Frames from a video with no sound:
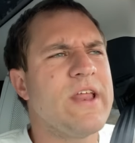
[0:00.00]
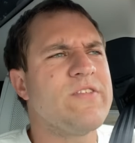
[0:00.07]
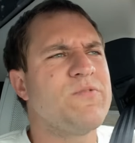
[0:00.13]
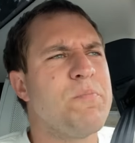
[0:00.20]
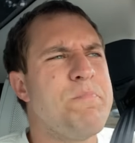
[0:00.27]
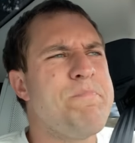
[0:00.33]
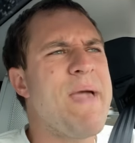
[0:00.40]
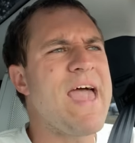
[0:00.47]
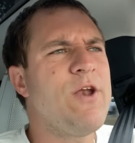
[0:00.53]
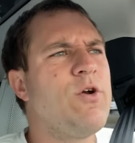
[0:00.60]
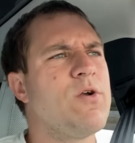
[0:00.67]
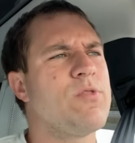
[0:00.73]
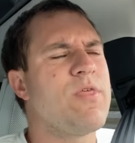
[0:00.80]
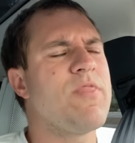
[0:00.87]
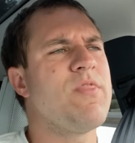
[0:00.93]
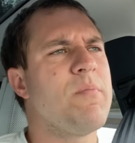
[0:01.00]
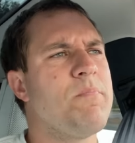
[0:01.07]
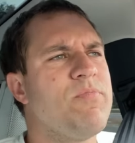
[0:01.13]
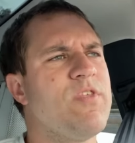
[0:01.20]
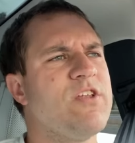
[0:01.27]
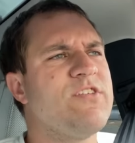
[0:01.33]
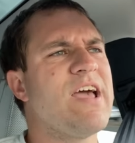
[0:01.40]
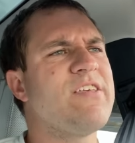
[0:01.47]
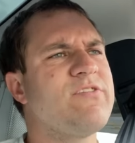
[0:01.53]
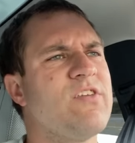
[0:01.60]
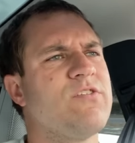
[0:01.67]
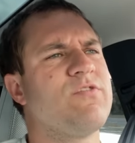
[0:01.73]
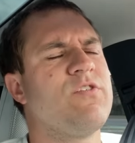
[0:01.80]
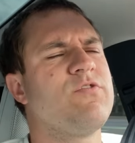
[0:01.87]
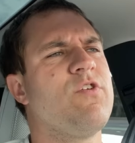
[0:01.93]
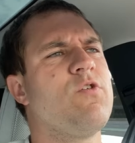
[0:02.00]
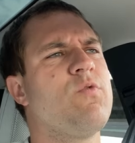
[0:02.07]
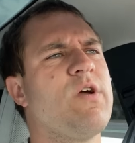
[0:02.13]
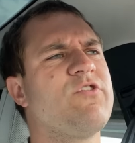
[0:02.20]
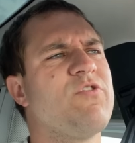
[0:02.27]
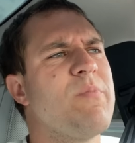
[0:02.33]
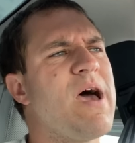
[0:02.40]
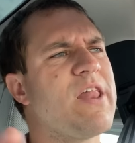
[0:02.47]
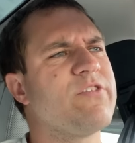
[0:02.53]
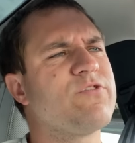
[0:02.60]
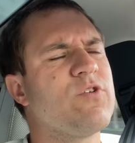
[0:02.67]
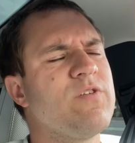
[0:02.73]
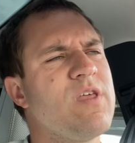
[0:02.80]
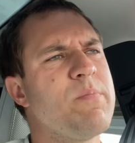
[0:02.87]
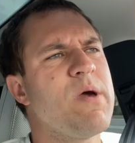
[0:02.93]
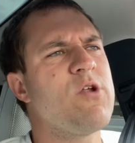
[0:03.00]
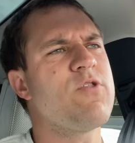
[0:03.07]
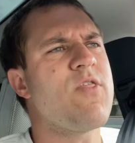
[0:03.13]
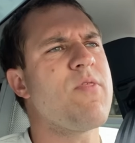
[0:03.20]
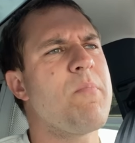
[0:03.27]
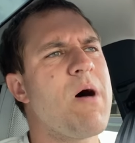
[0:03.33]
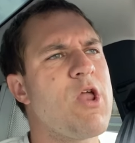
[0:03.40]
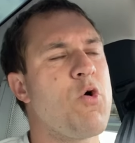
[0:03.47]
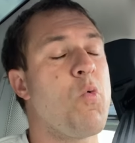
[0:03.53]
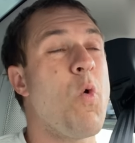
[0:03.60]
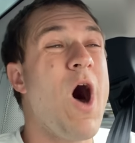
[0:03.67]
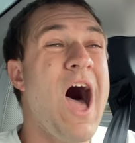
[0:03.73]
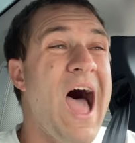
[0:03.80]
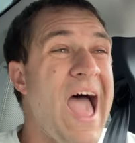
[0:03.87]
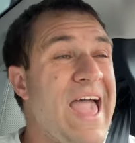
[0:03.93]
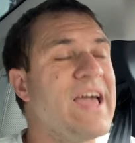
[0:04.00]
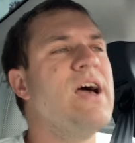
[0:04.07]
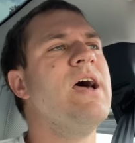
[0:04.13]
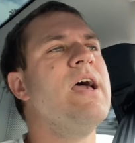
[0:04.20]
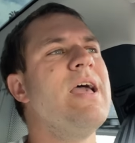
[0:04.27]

It's better than the, the Teslas. There's no question about it. Certainly better than the Model Y.